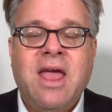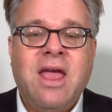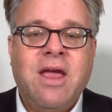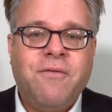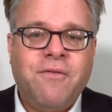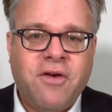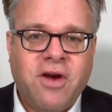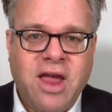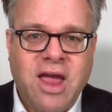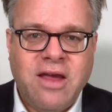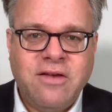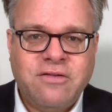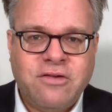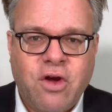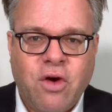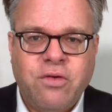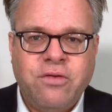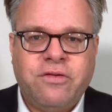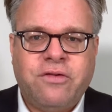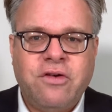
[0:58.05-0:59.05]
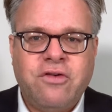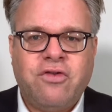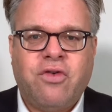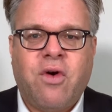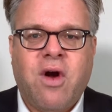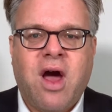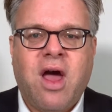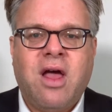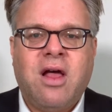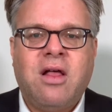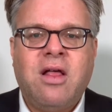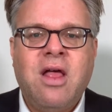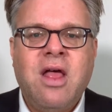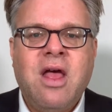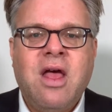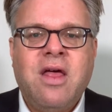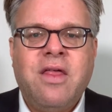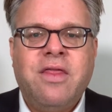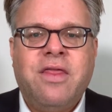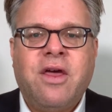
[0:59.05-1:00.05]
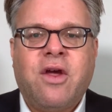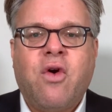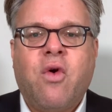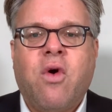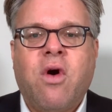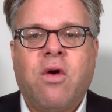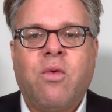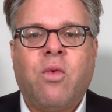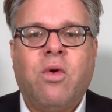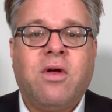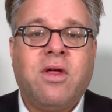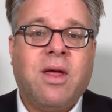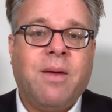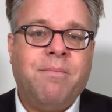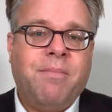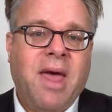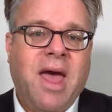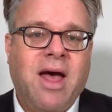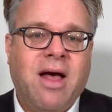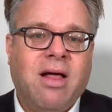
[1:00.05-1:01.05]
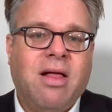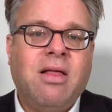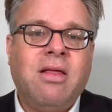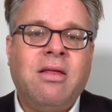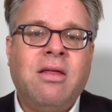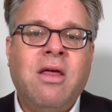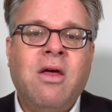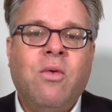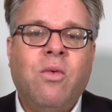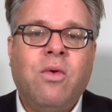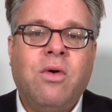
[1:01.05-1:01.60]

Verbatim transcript: If your case goes to trial, the court will compel,